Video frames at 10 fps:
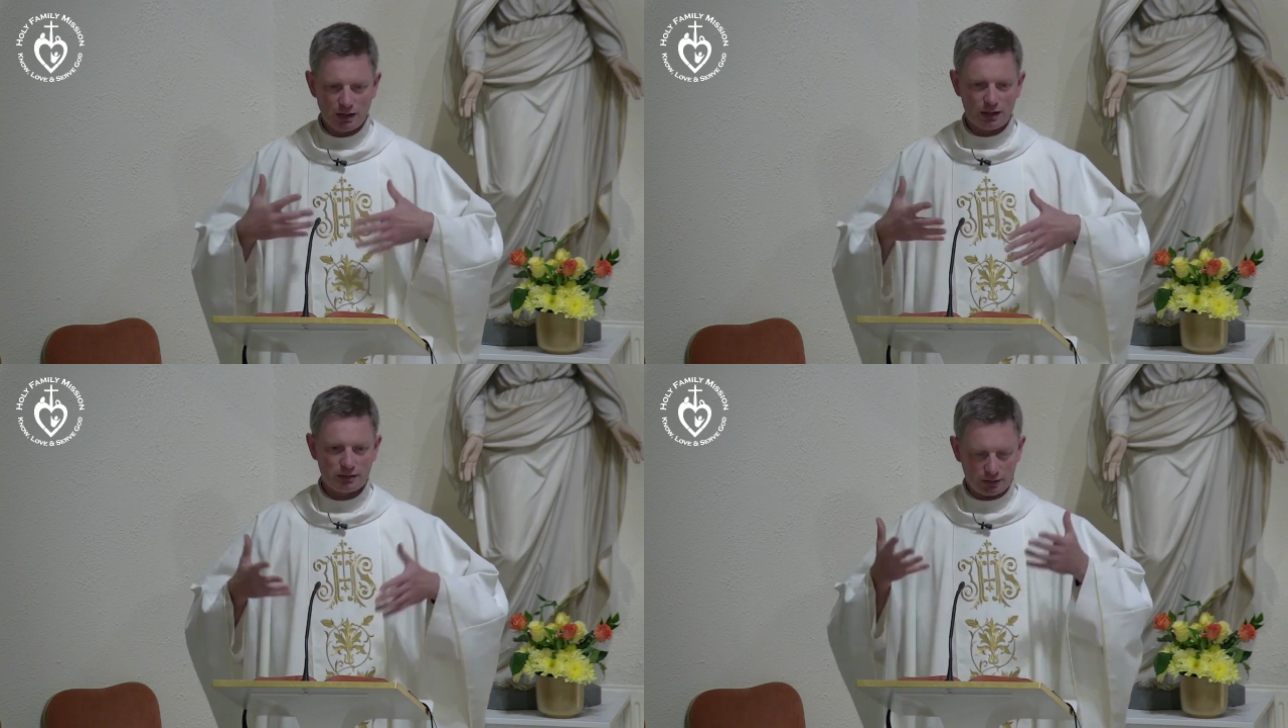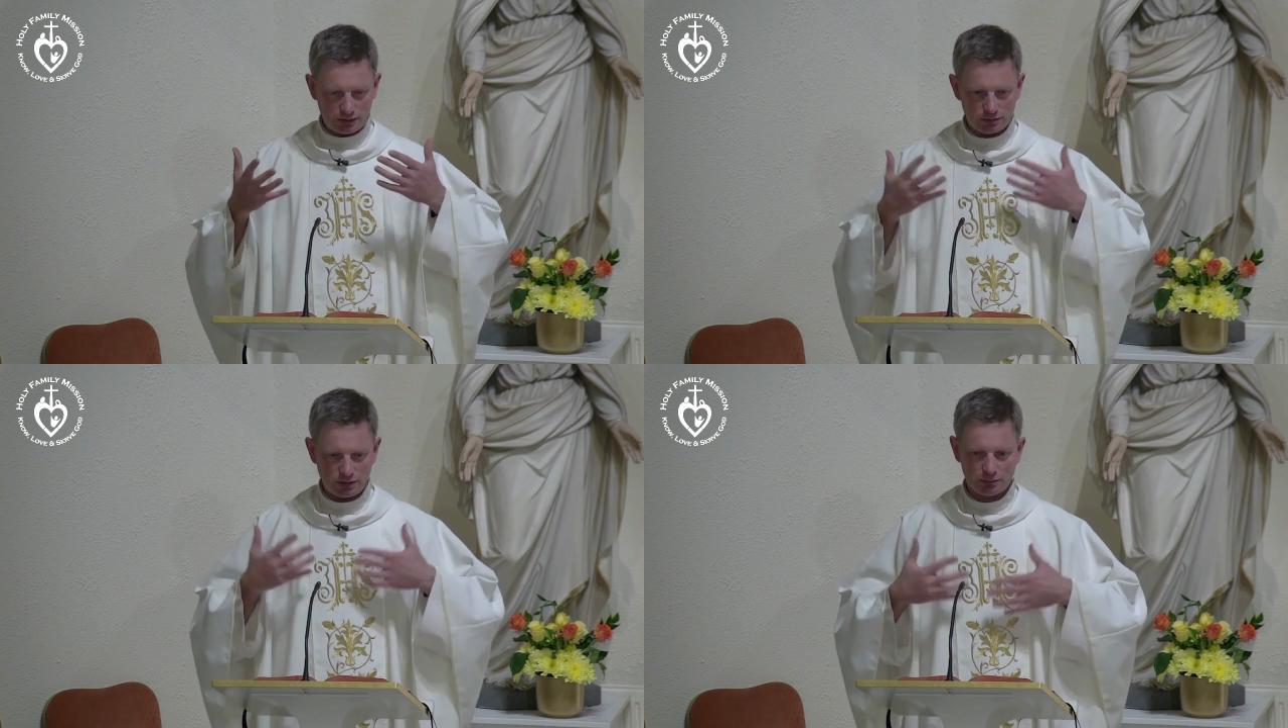that,
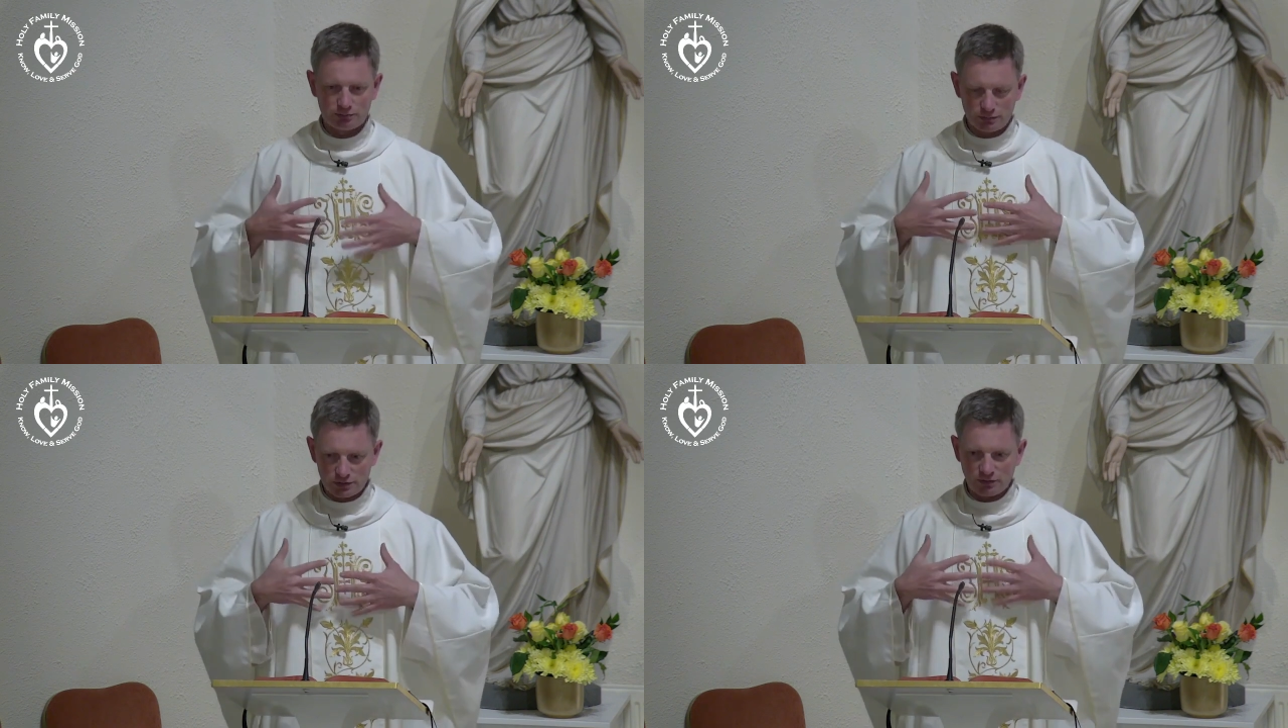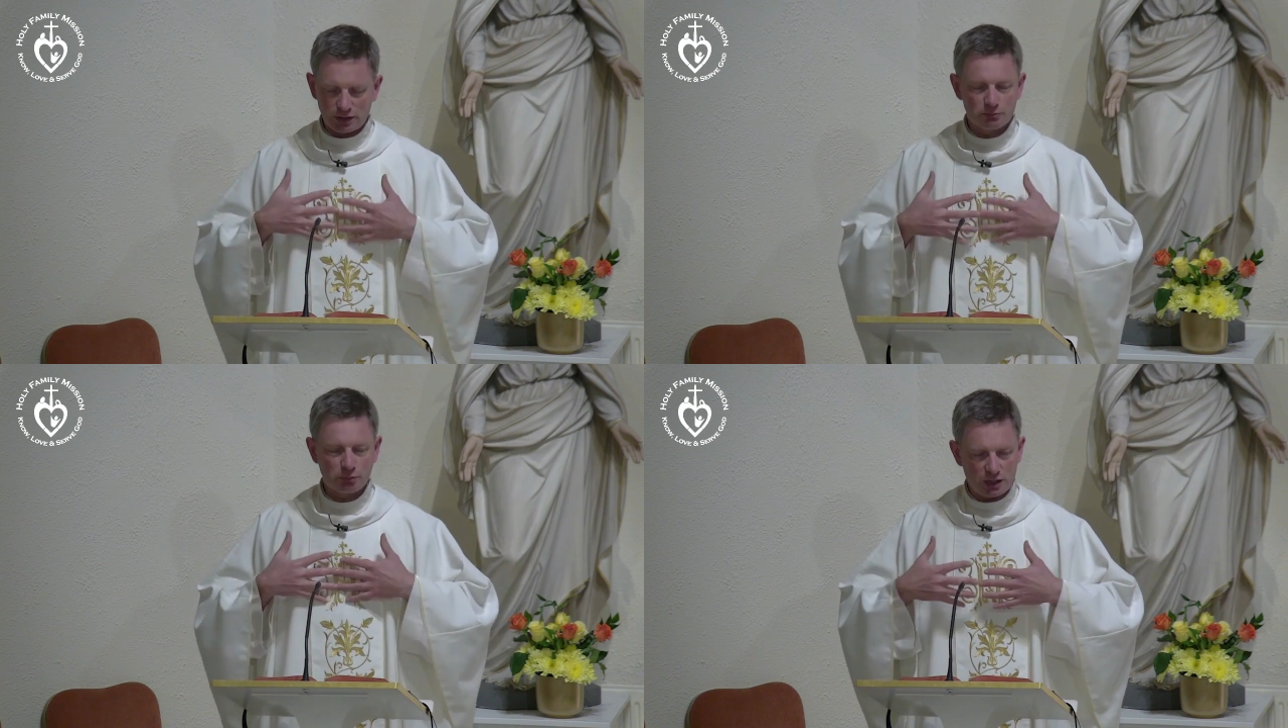that, that
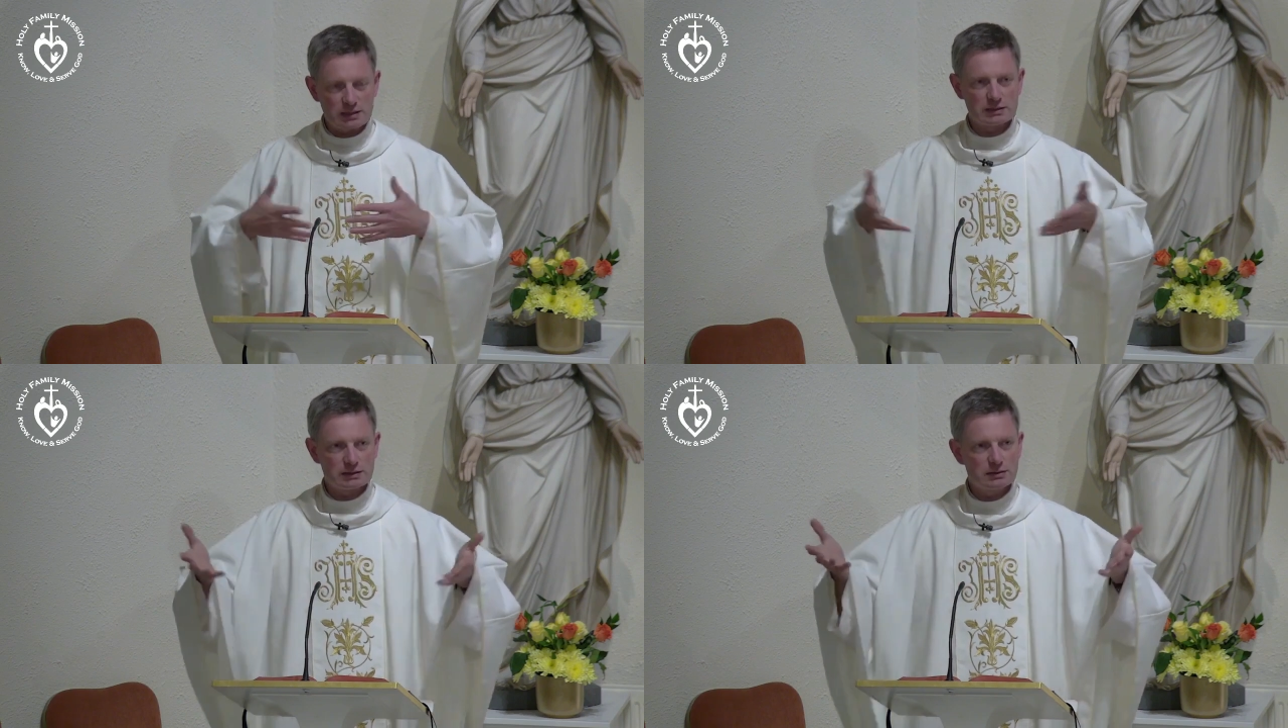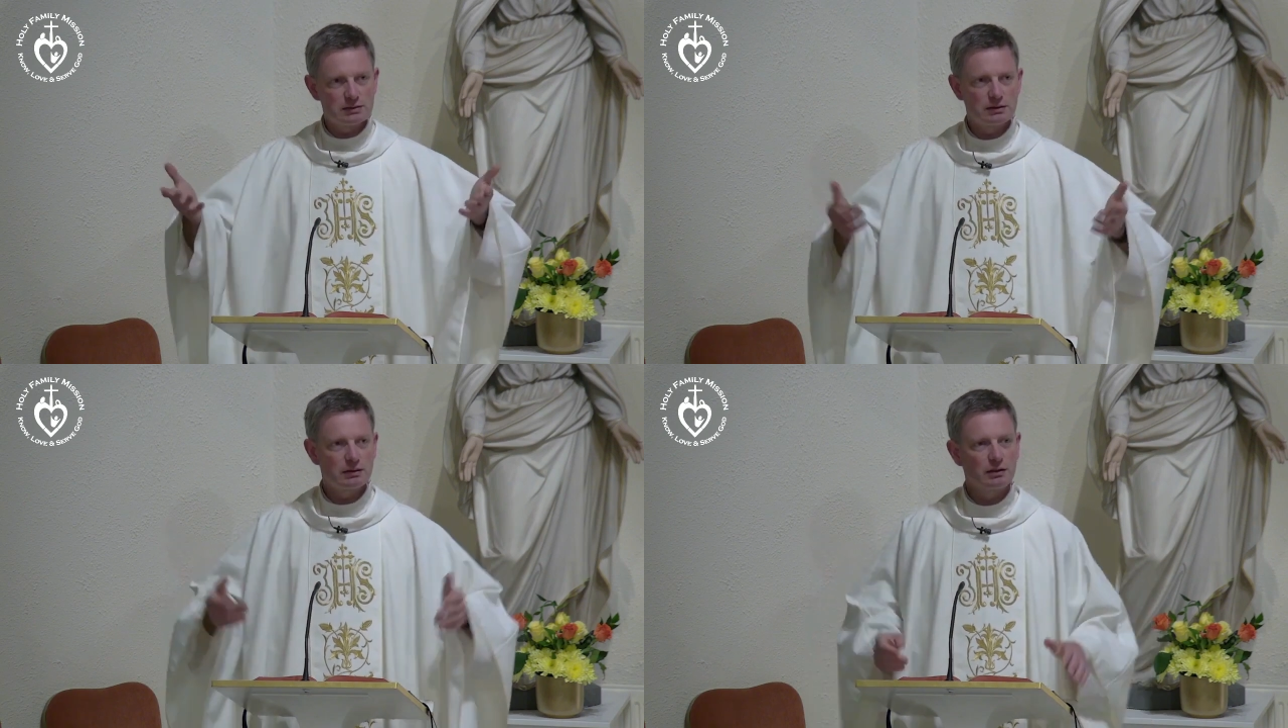divine presence
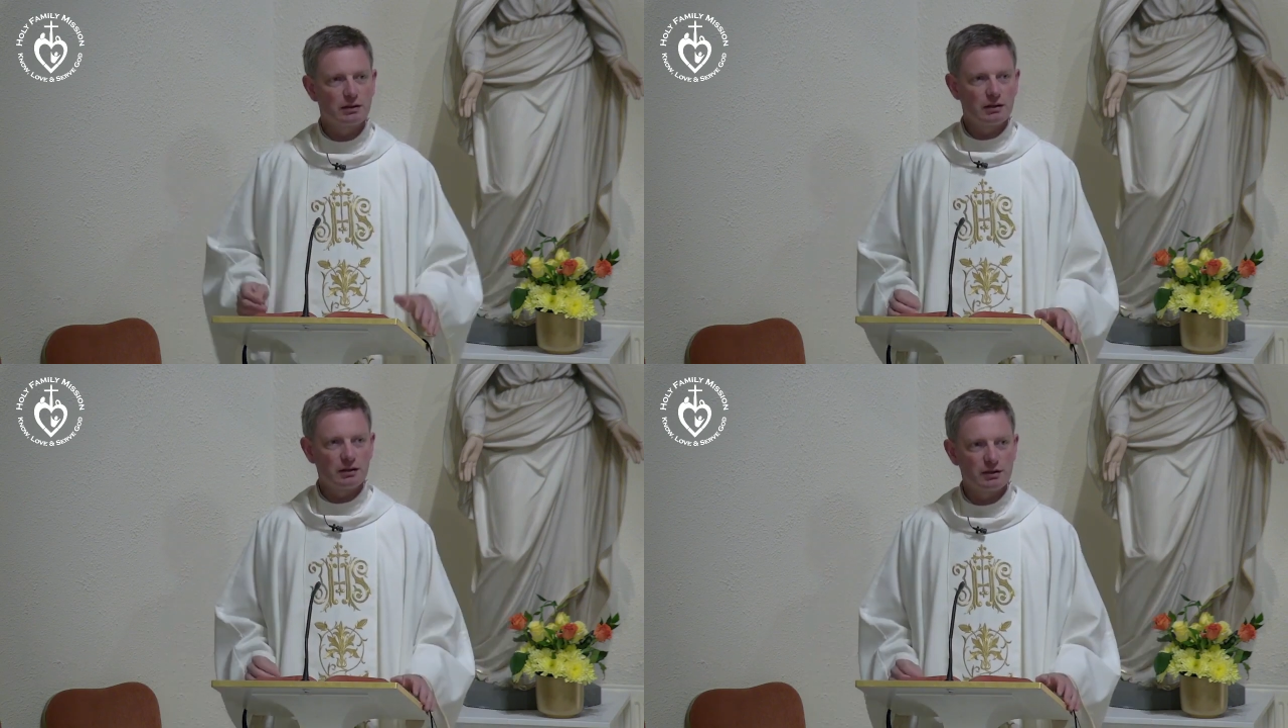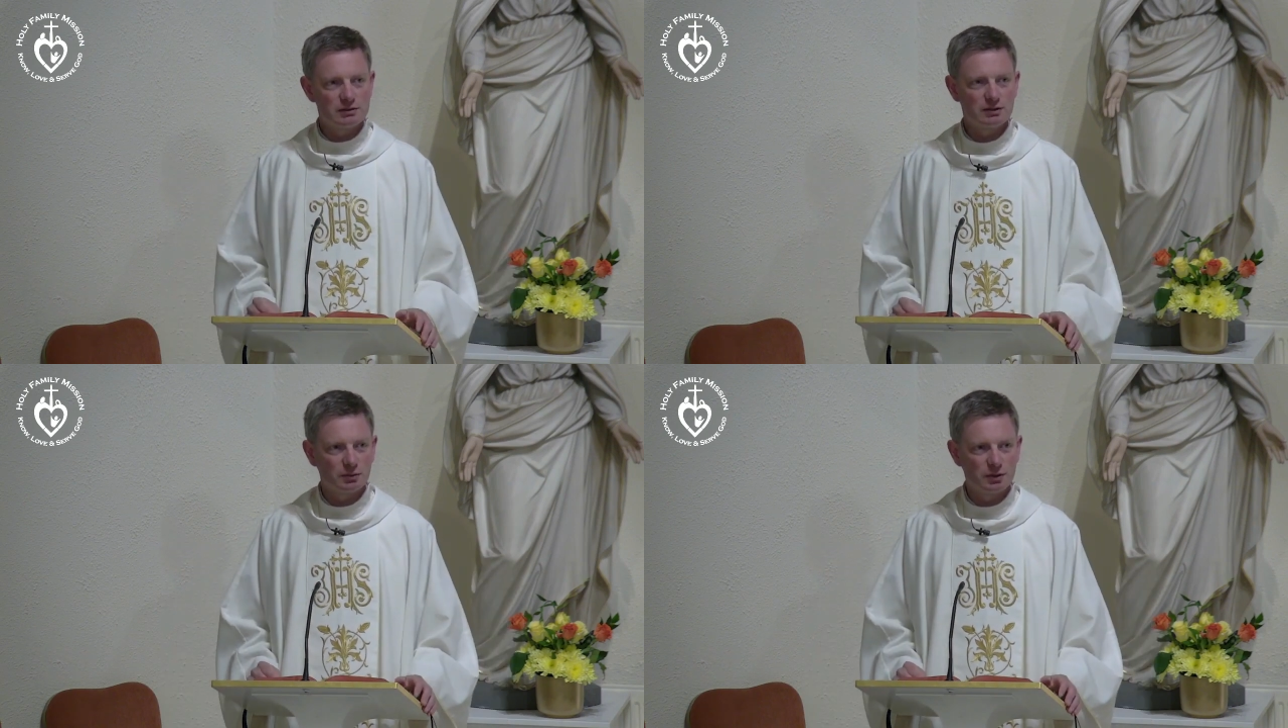into
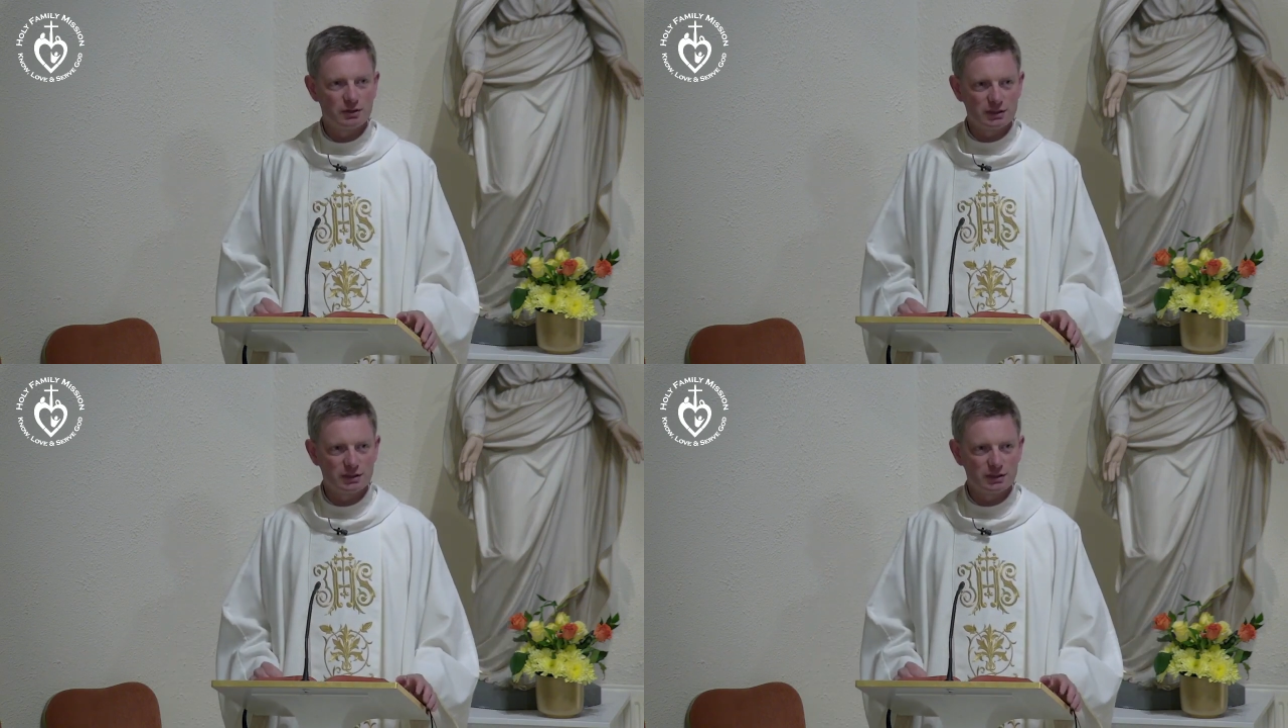the world.